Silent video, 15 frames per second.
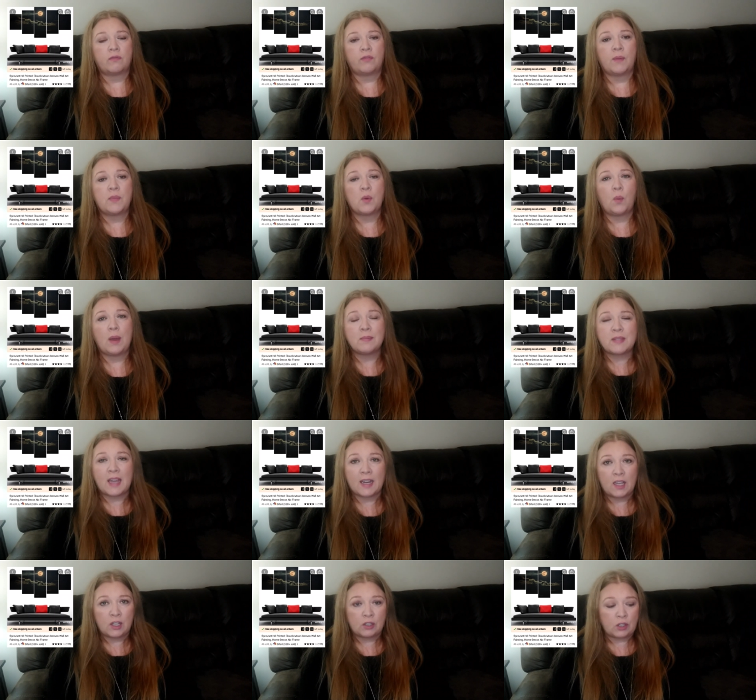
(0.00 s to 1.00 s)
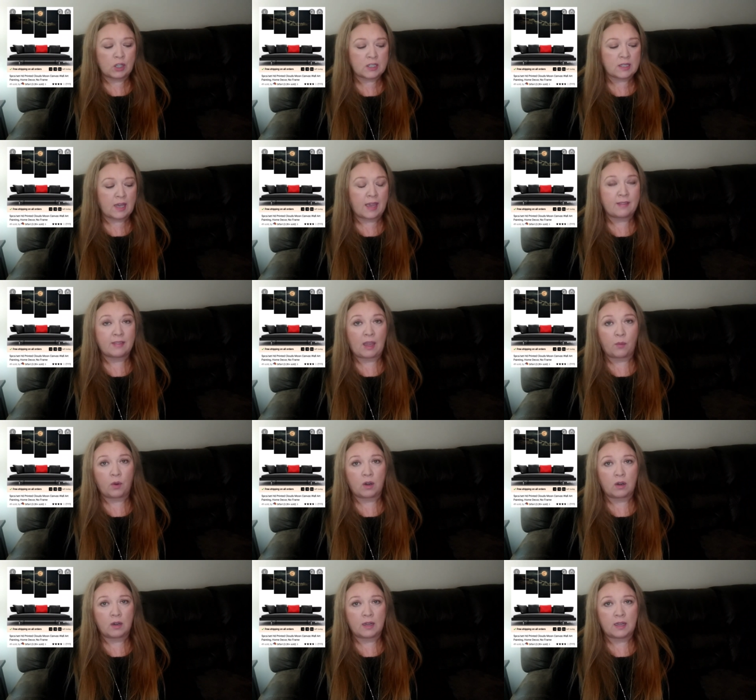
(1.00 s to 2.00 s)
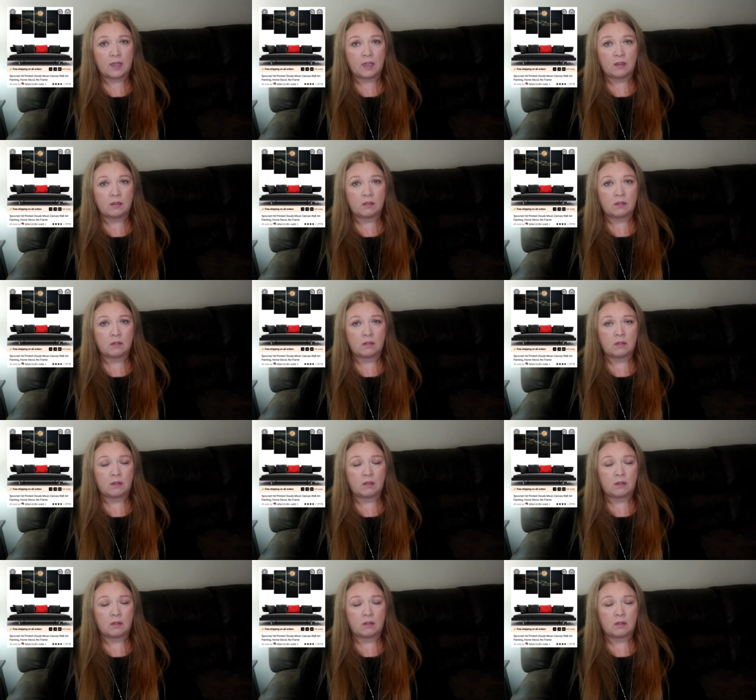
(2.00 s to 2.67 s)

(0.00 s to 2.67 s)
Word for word: from the website, it looks like they were in,